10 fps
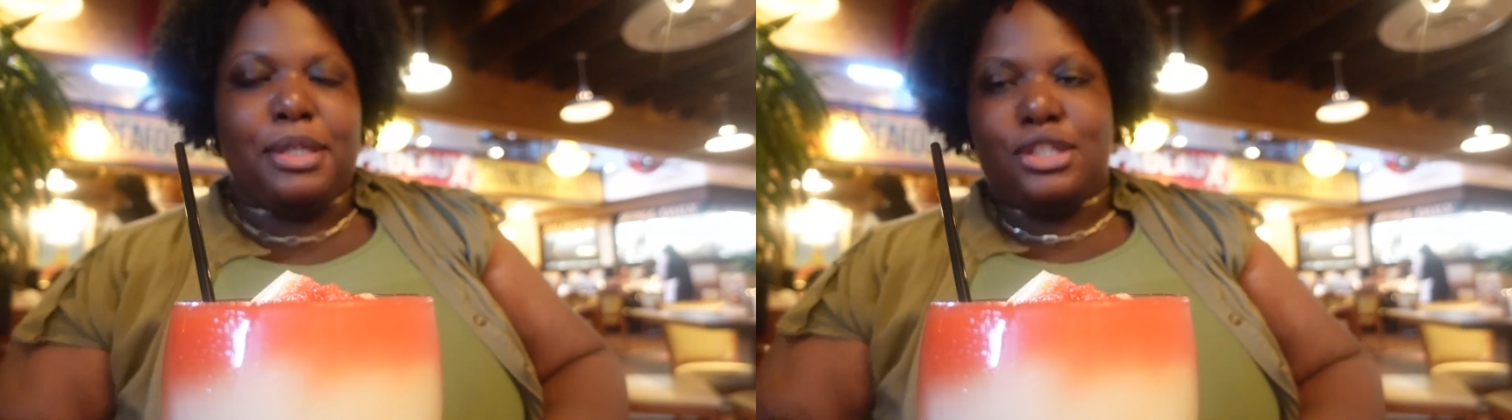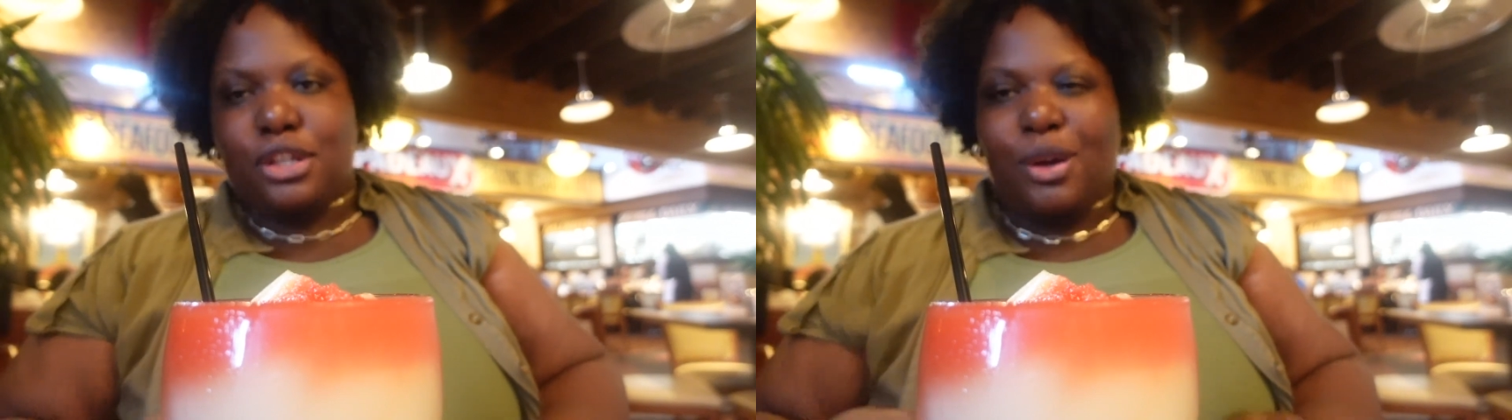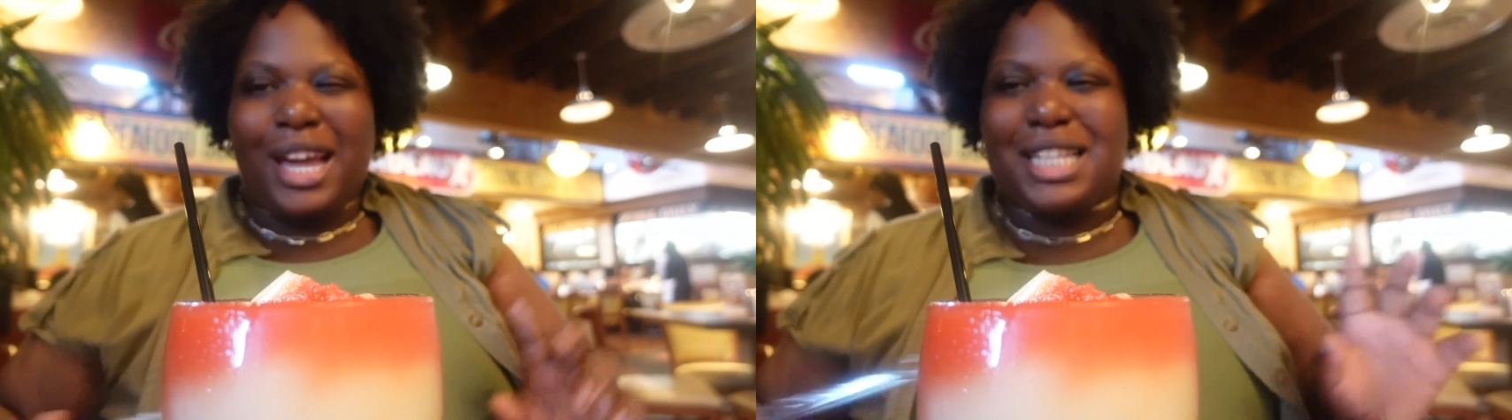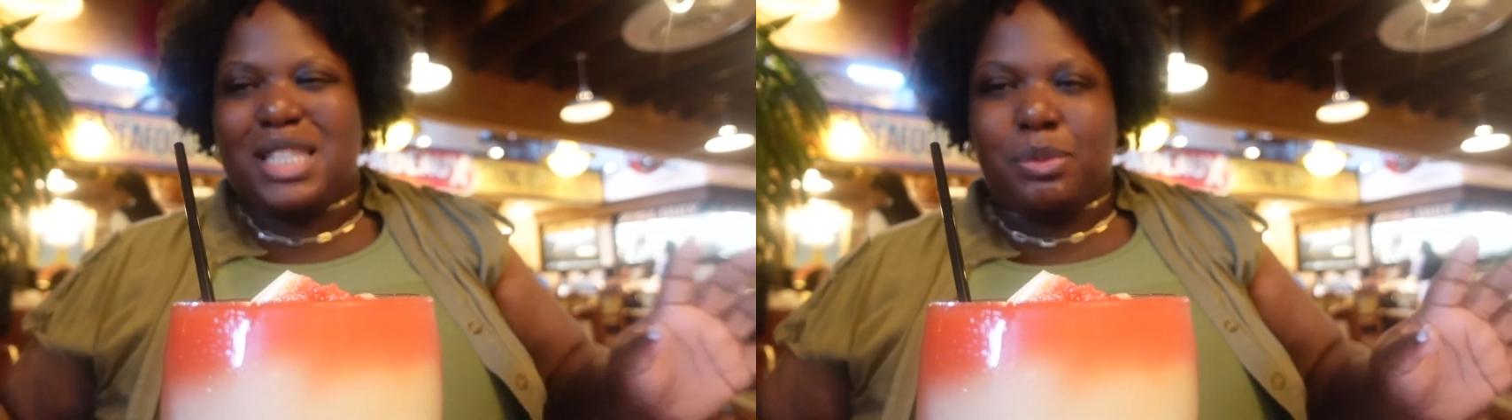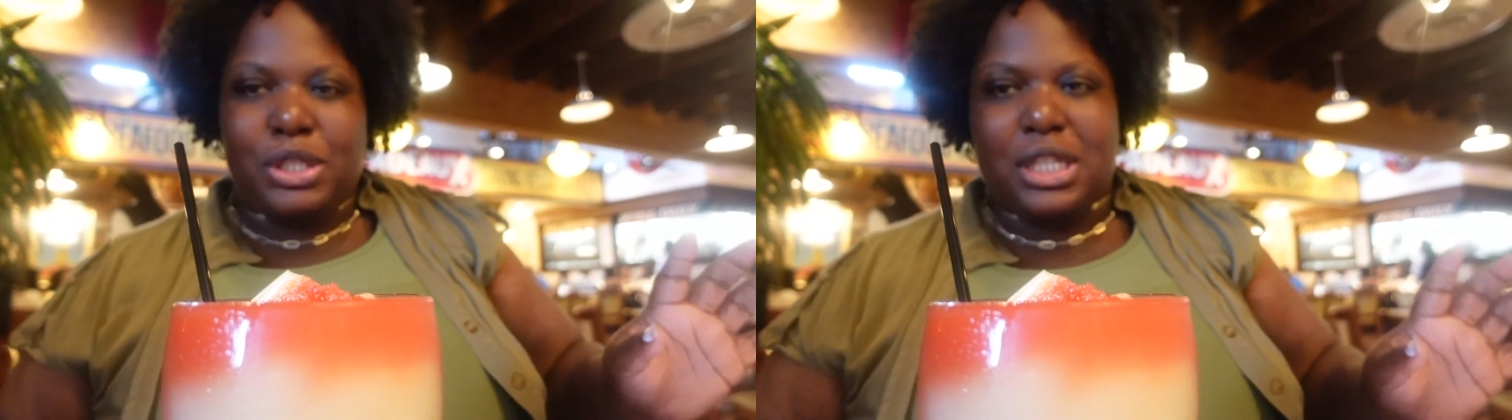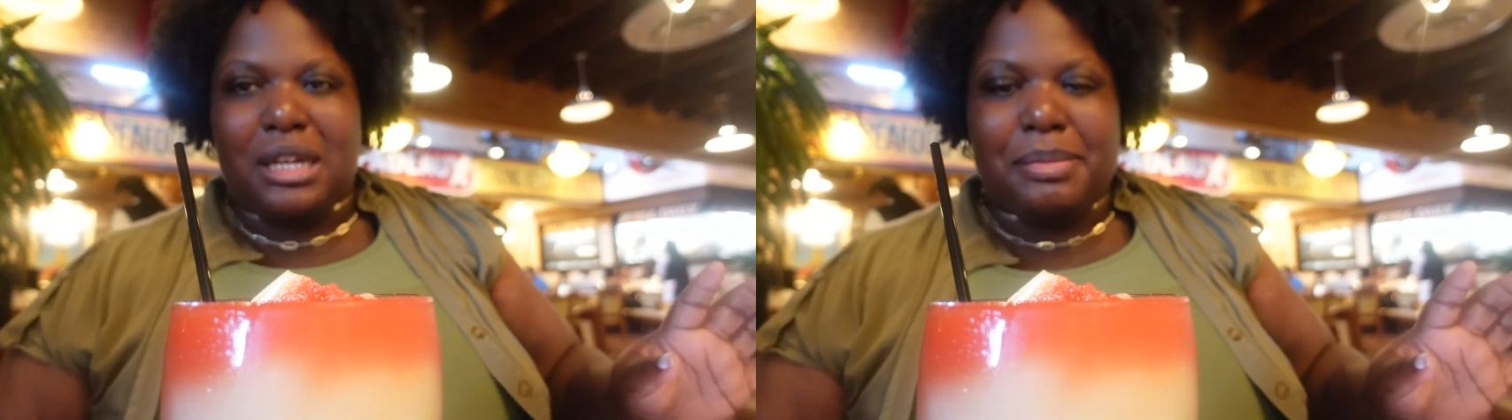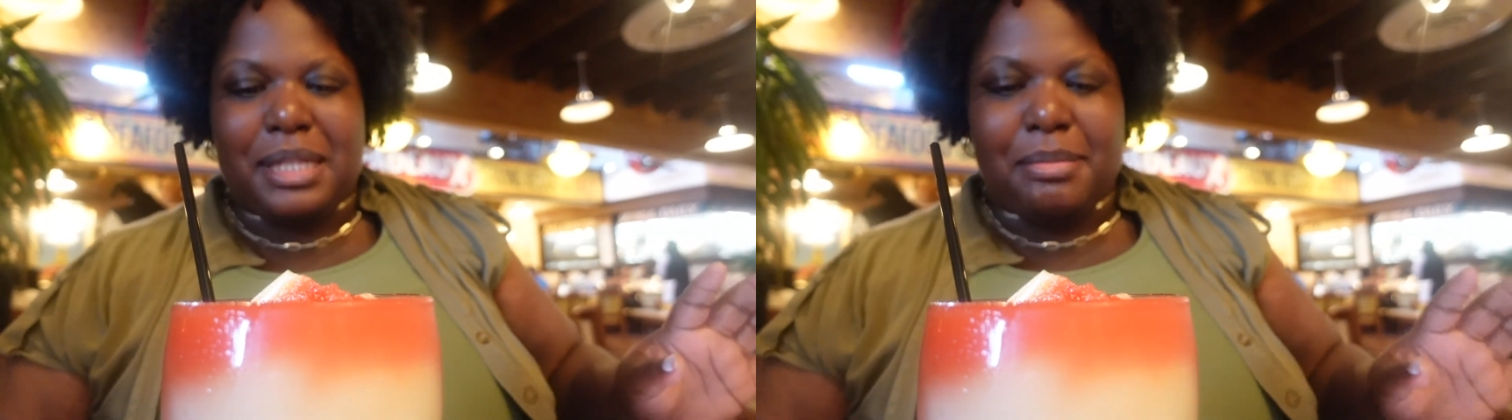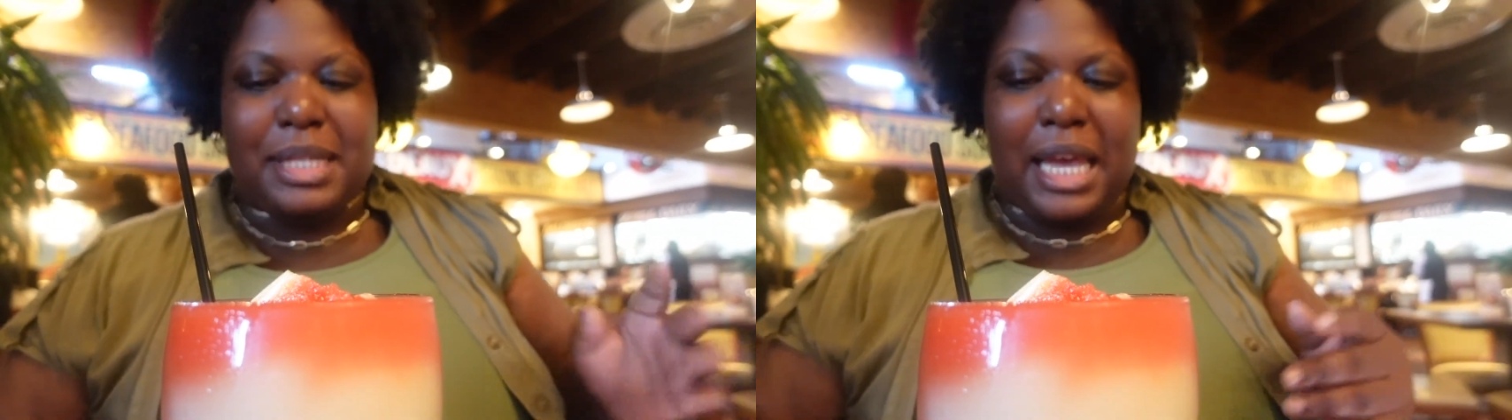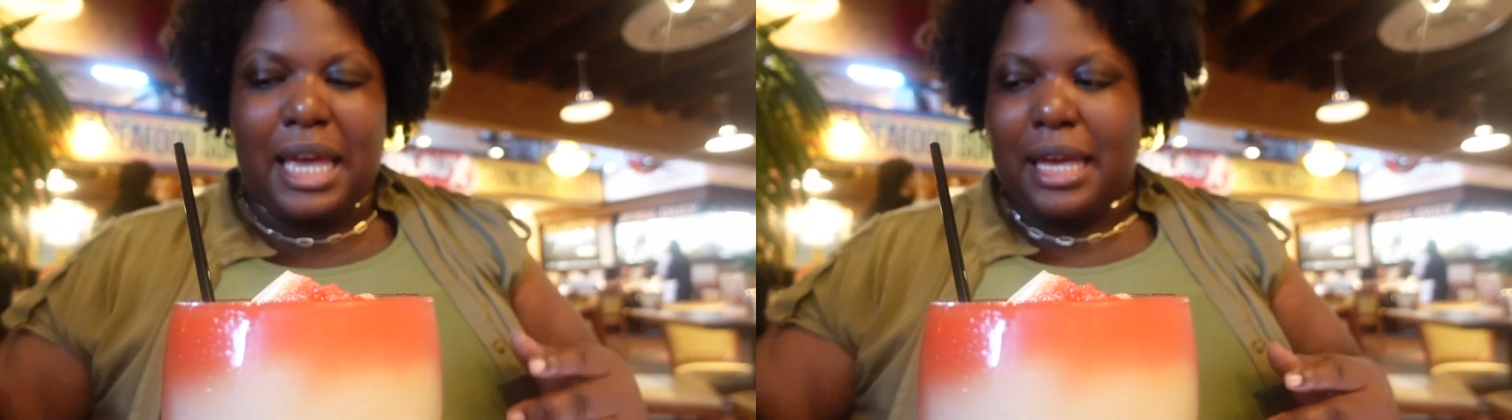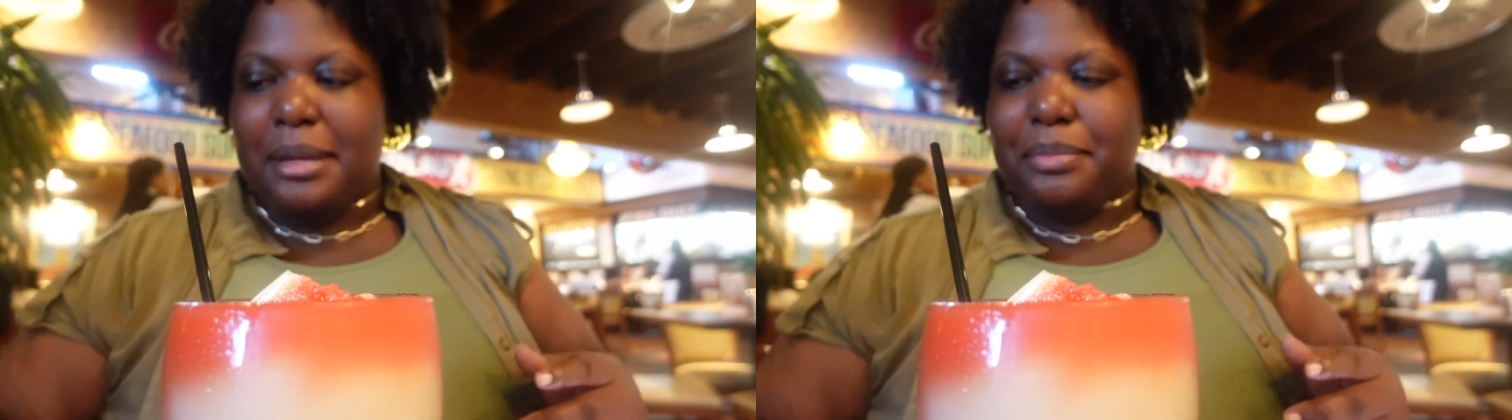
but you know, you gotta switch it up sometime.